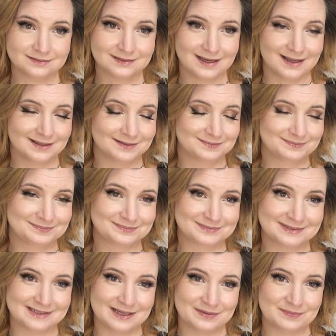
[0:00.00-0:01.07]
yeah,
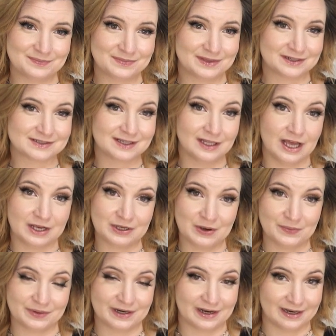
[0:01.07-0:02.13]
there's a lot
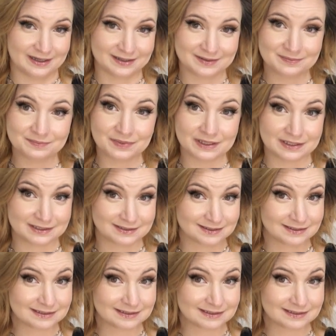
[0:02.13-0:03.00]
going on, but